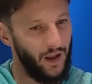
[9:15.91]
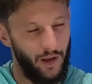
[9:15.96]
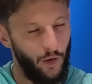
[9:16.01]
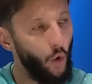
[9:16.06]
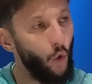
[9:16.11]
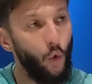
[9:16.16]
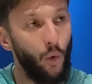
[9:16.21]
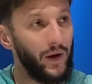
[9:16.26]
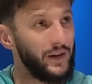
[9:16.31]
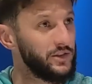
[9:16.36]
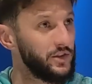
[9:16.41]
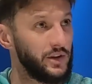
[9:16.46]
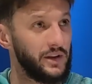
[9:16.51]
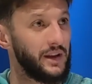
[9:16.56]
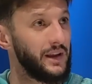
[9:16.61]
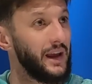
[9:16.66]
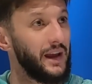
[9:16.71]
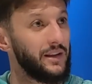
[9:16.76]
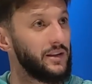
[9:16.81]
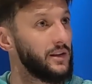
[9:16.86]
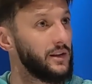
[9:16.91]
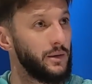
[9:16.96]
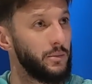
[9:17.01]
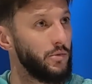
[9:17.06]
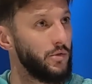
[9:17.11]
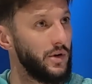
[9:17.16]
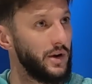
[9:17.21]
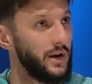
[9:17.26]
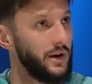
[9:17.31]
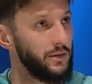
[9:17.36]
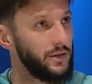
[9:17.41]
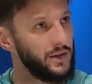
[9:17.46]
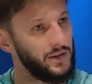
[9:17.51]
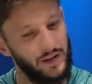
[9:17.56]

always going to get to Di Maria, because